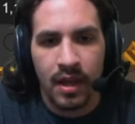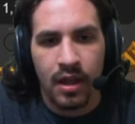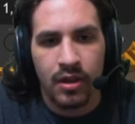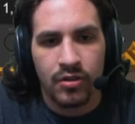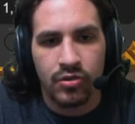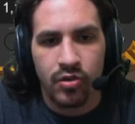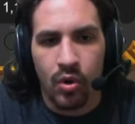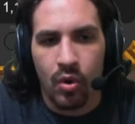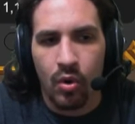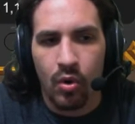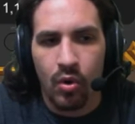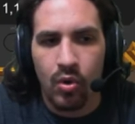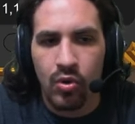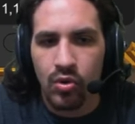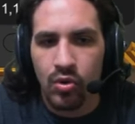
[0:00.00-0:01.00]
There's a
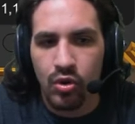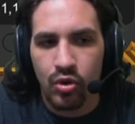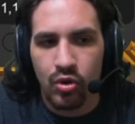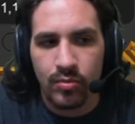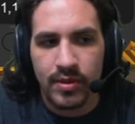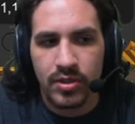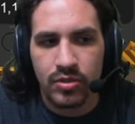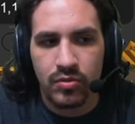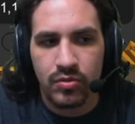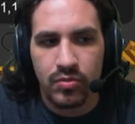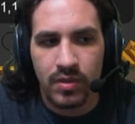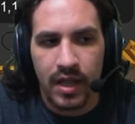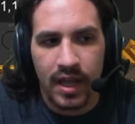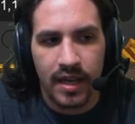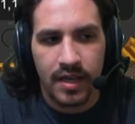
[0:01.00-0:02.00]
whole bunch of
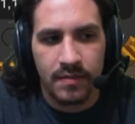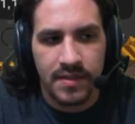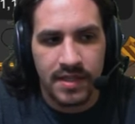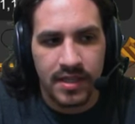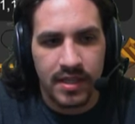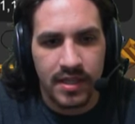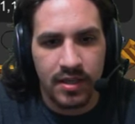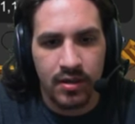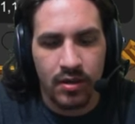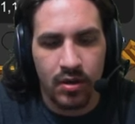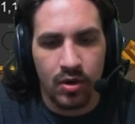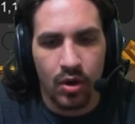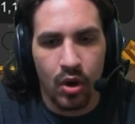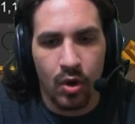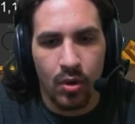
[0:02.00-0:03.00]
cool items in here.
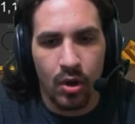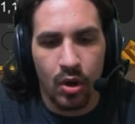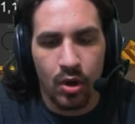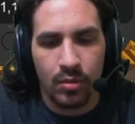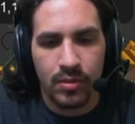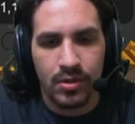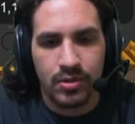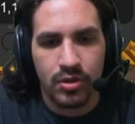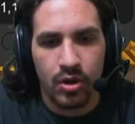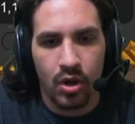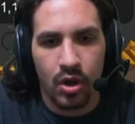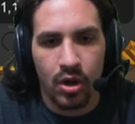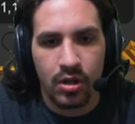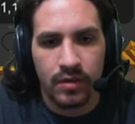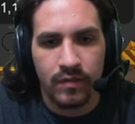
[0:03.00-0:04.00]
Almost
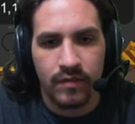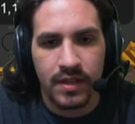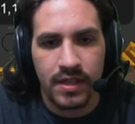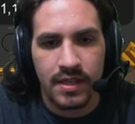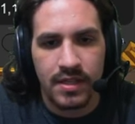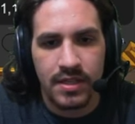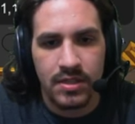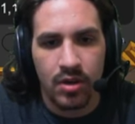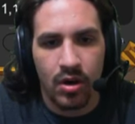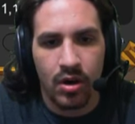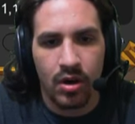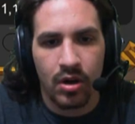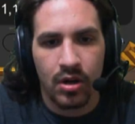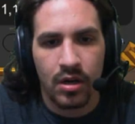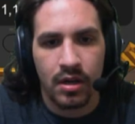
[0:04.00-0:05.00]
all of these
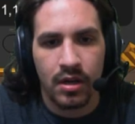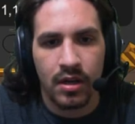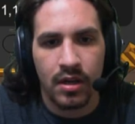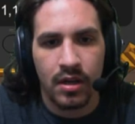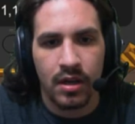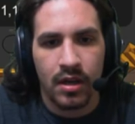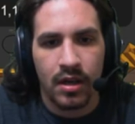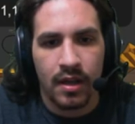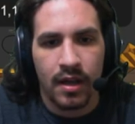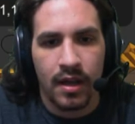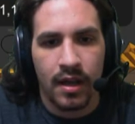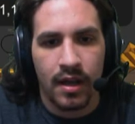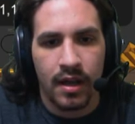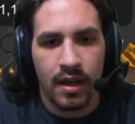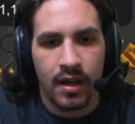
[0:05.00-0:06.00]
are
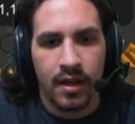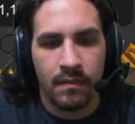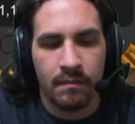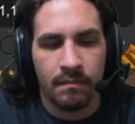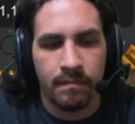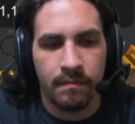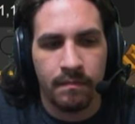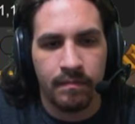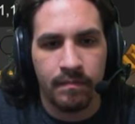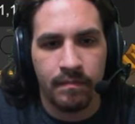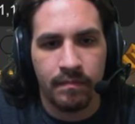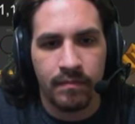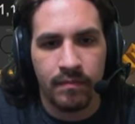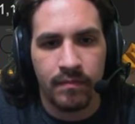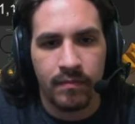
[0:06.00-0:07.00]
um,
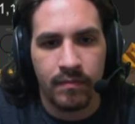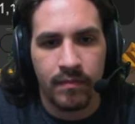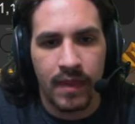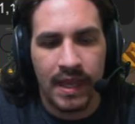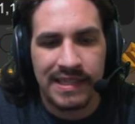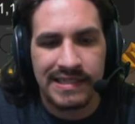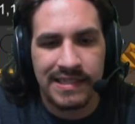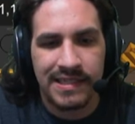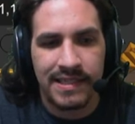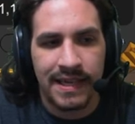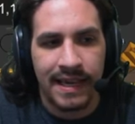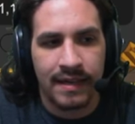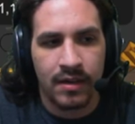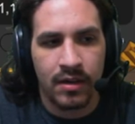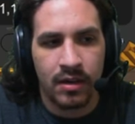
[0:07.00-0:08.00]
A C
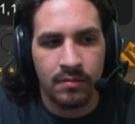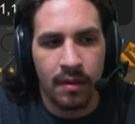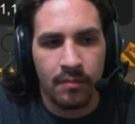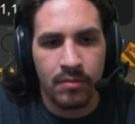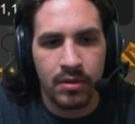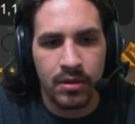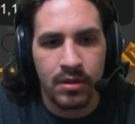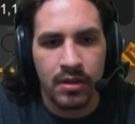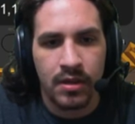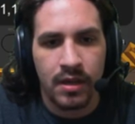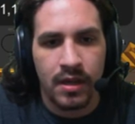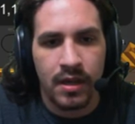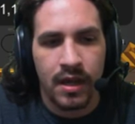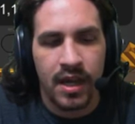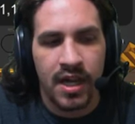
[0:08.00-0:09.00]
tag non-member.
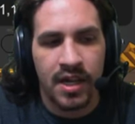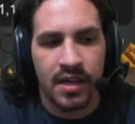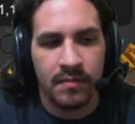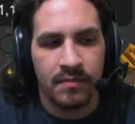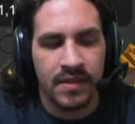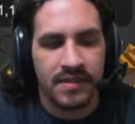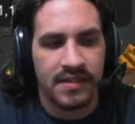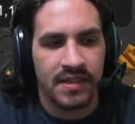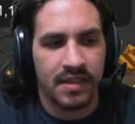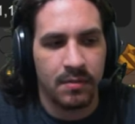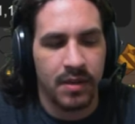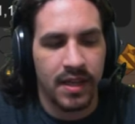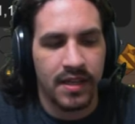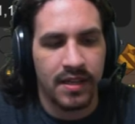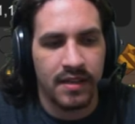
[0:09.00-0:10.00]
Um, things like the
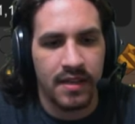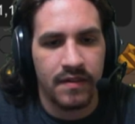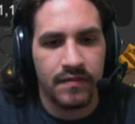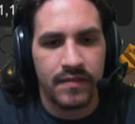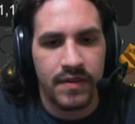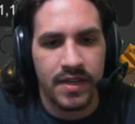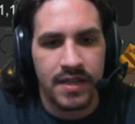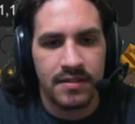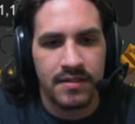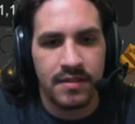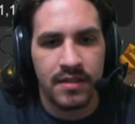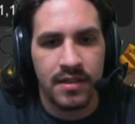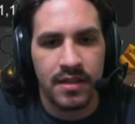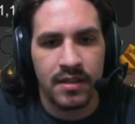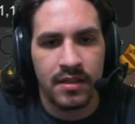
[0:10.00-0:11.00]
Blinding Light of
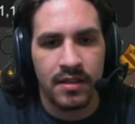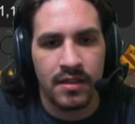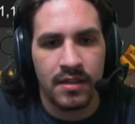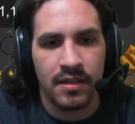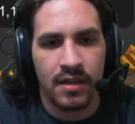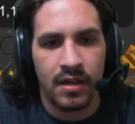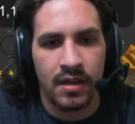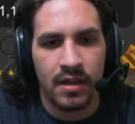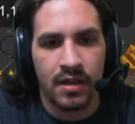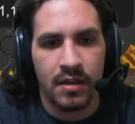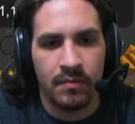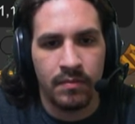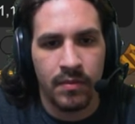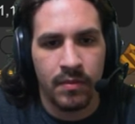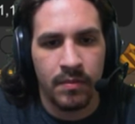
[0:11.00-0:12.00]
Destiny,
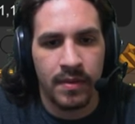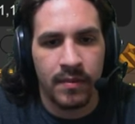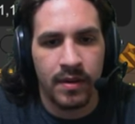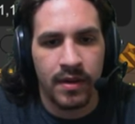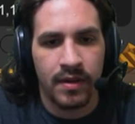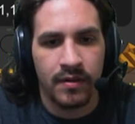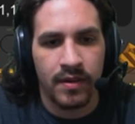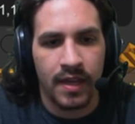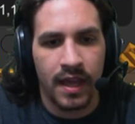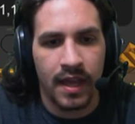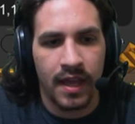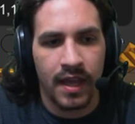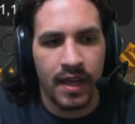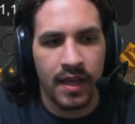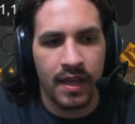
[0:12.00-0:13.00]
um, the Big one hundred
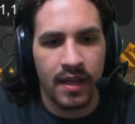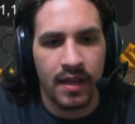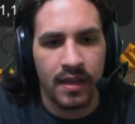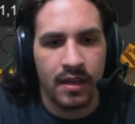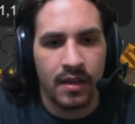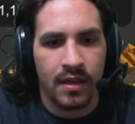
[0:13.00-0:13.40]
K.